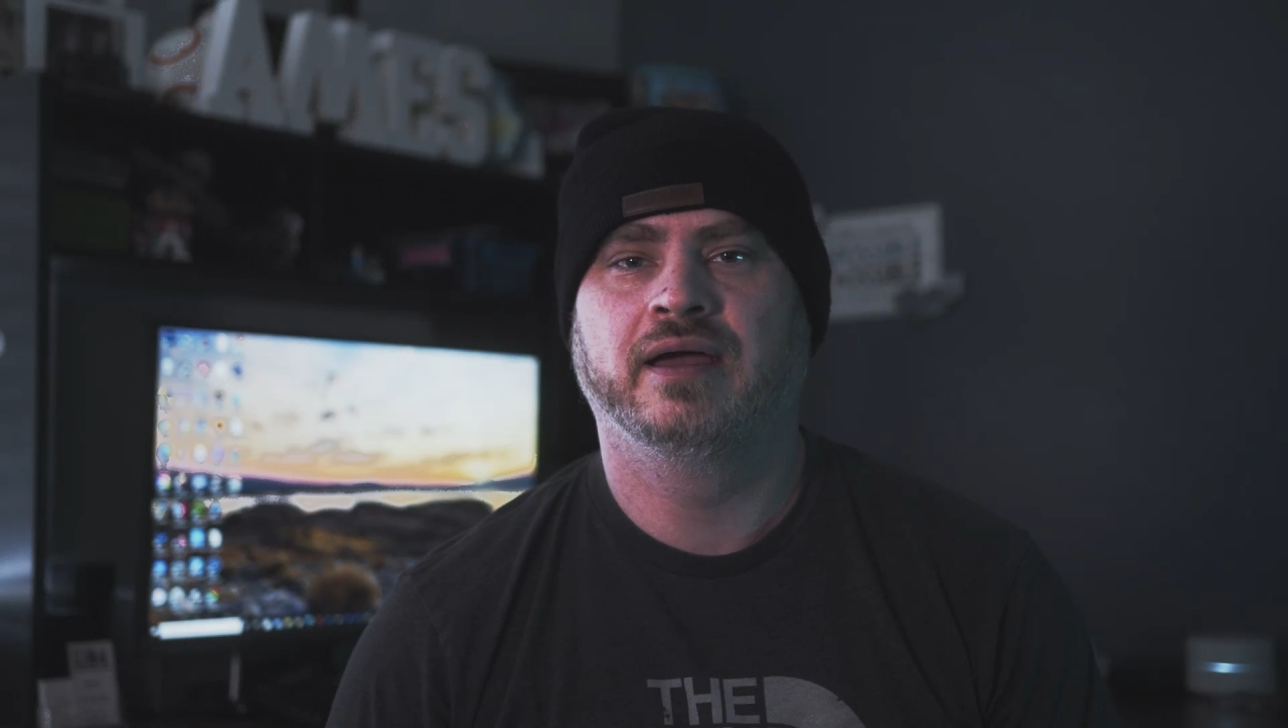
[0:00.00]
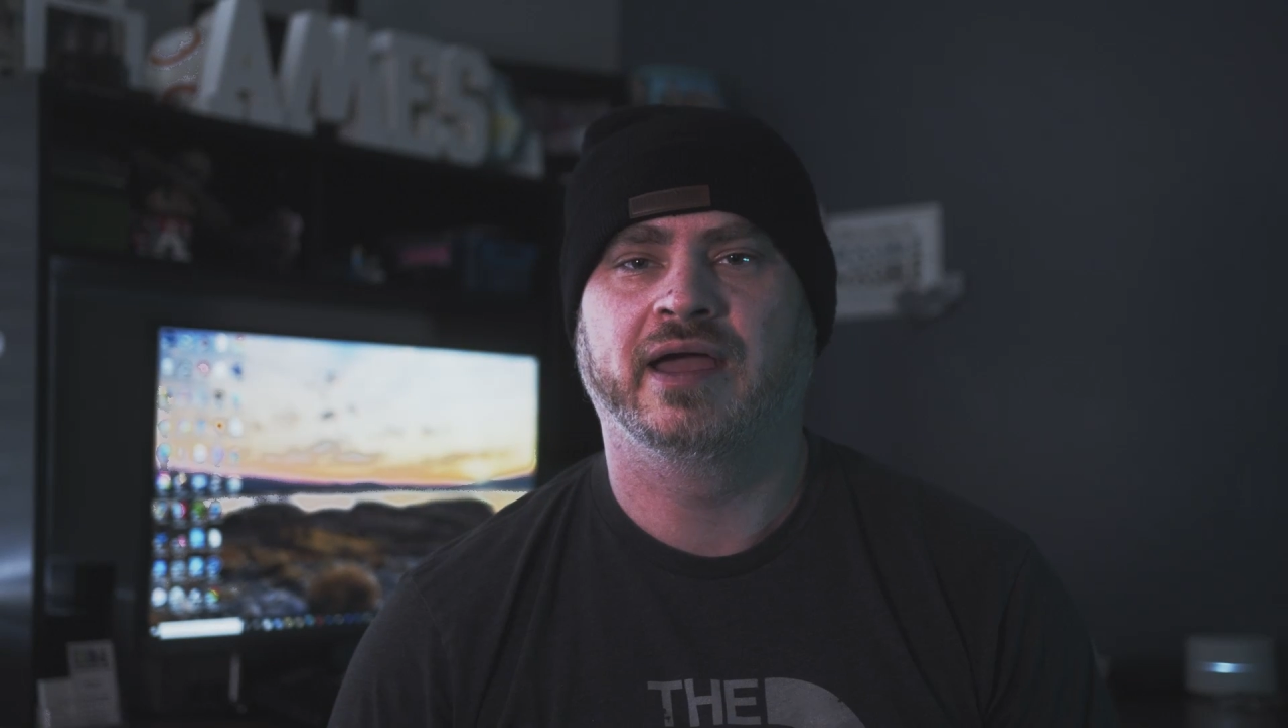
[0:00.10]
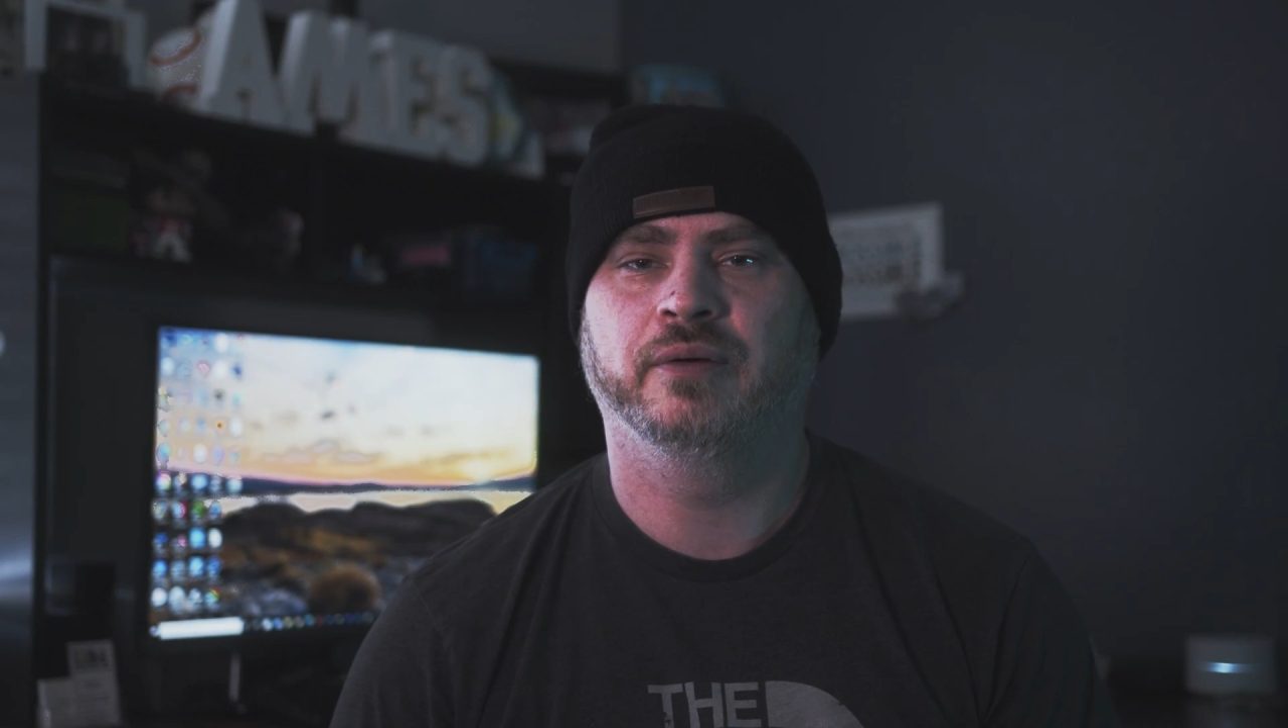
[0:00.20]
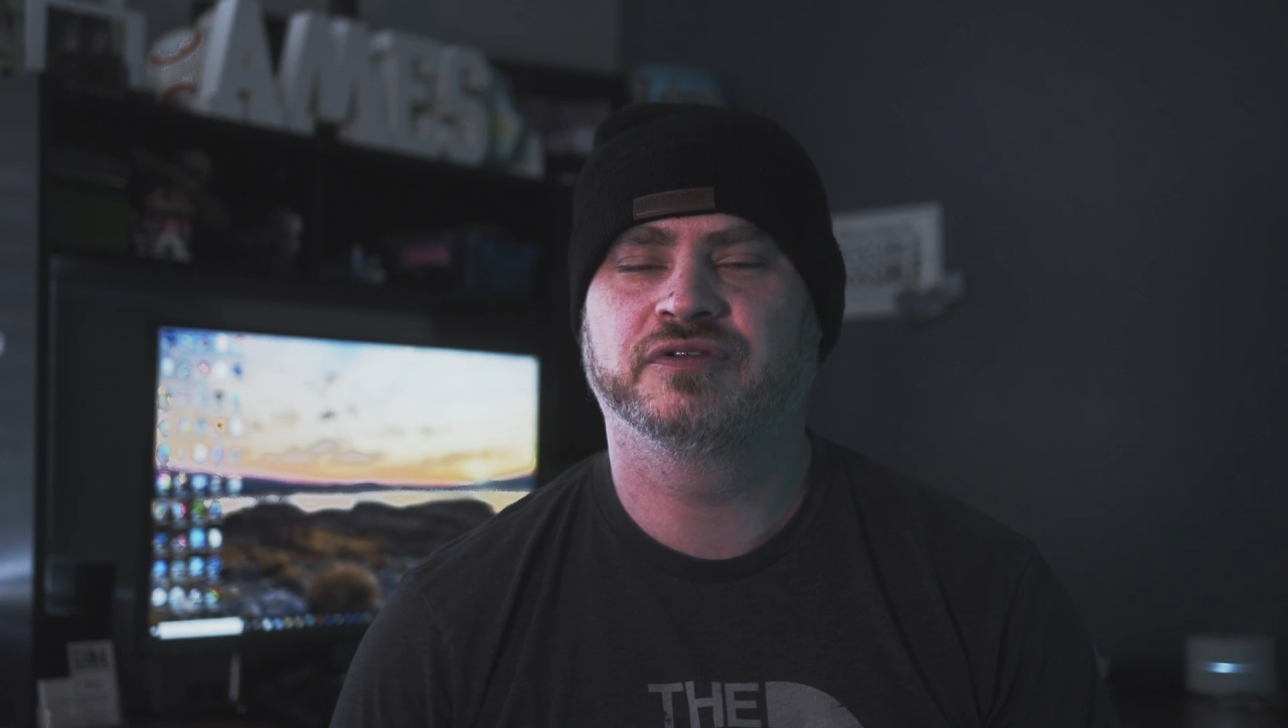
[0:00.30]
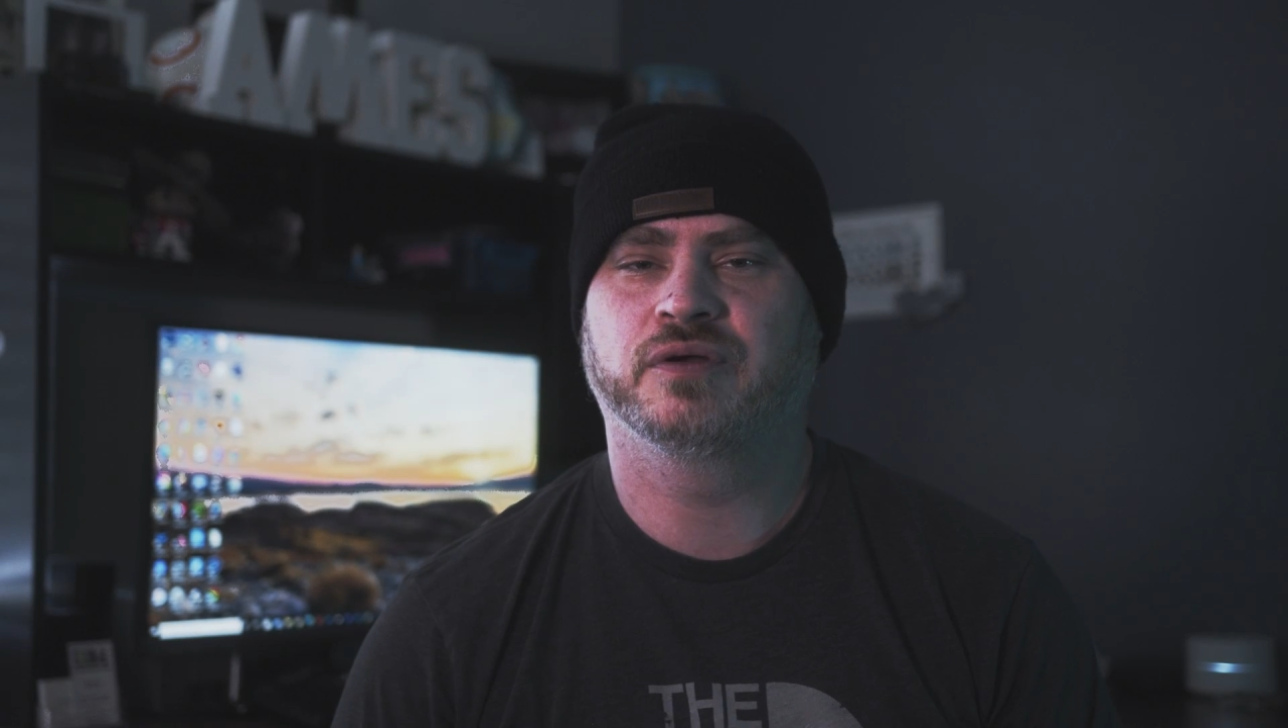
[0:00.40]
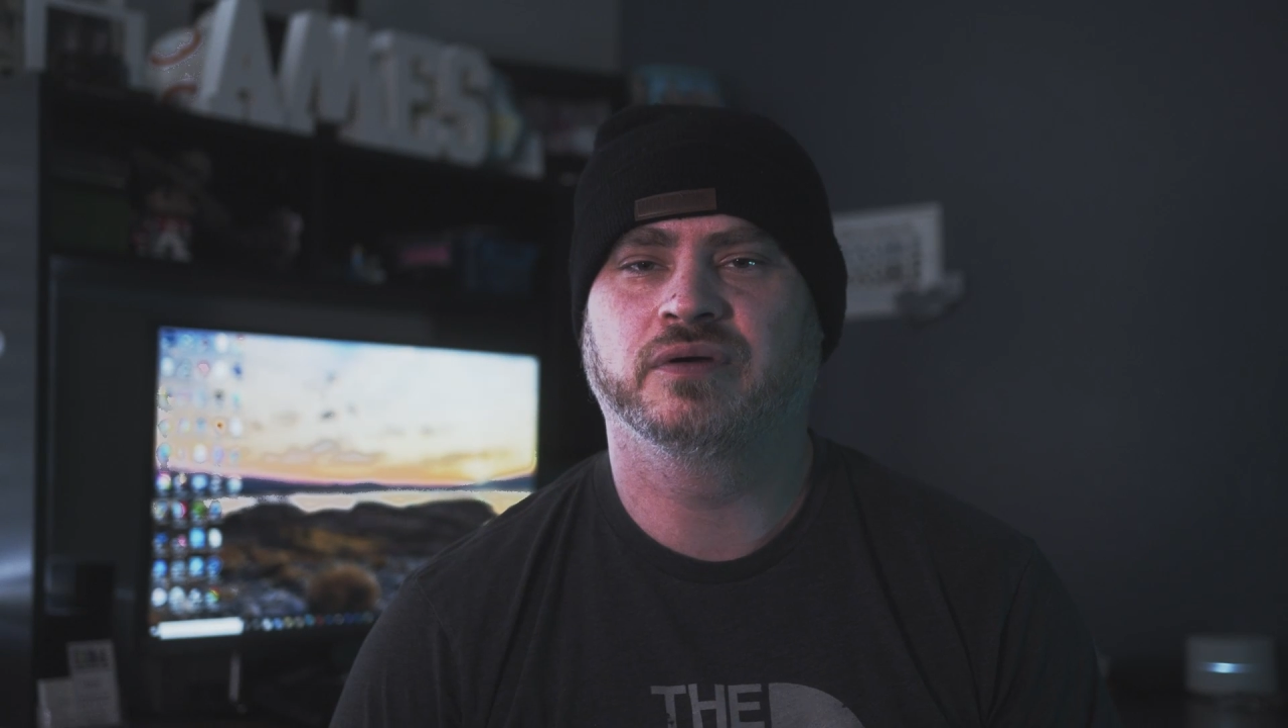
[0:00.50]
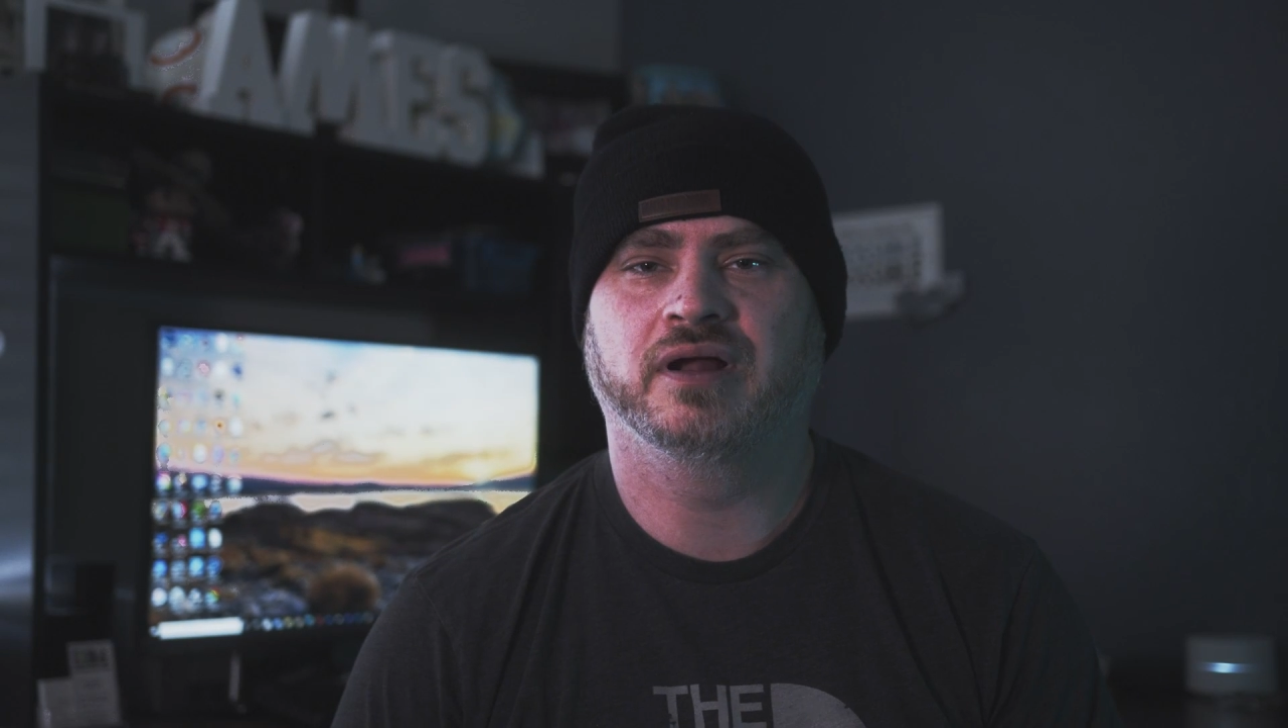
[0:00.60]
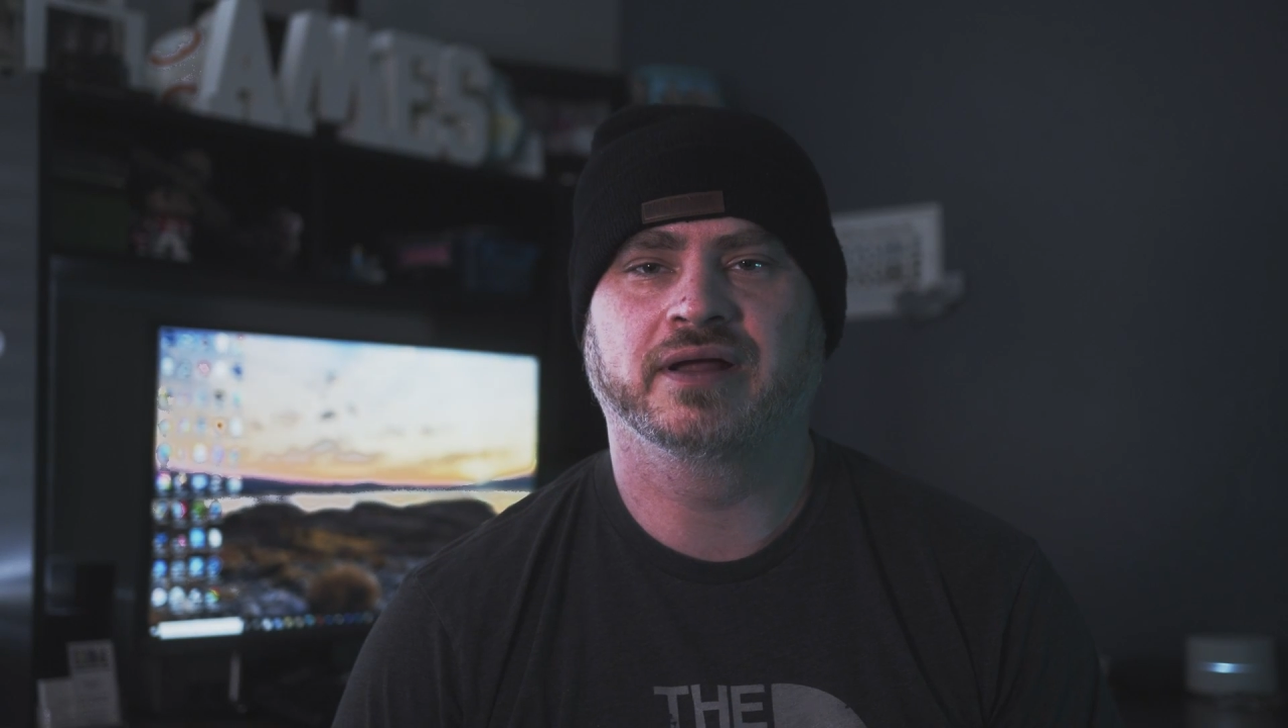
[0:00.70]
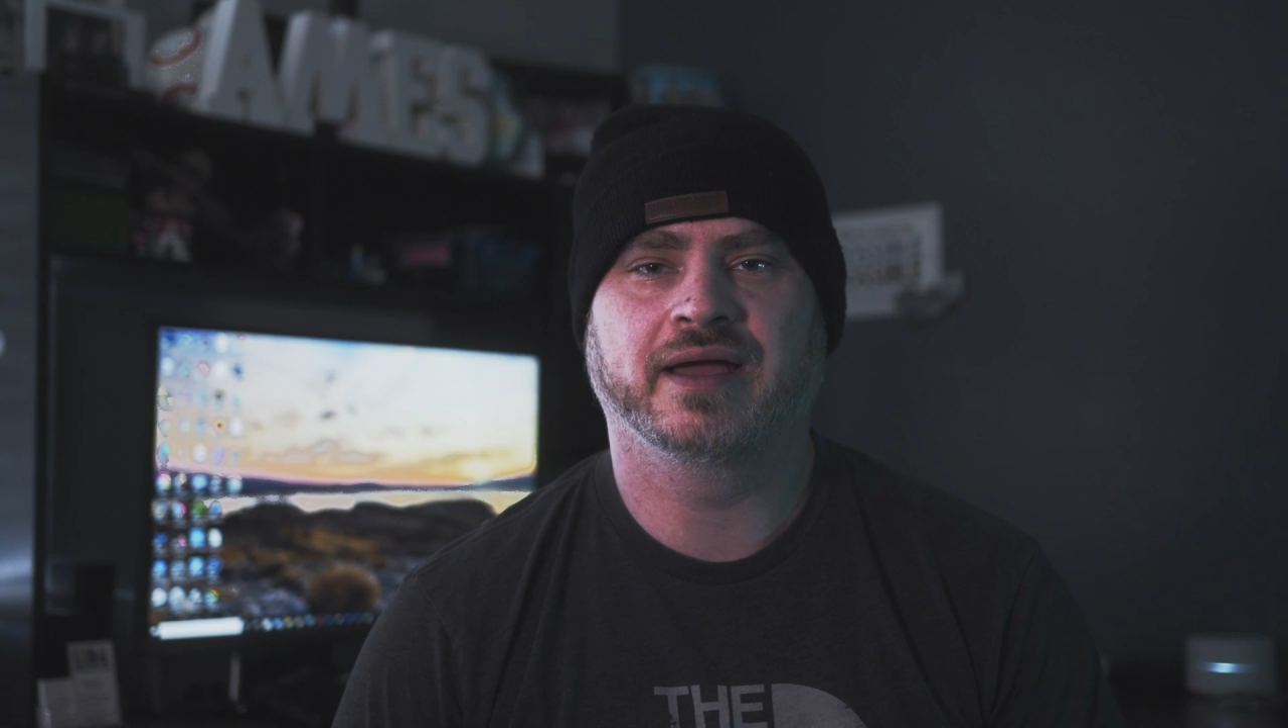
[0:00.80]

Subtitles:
Hey, what's going on,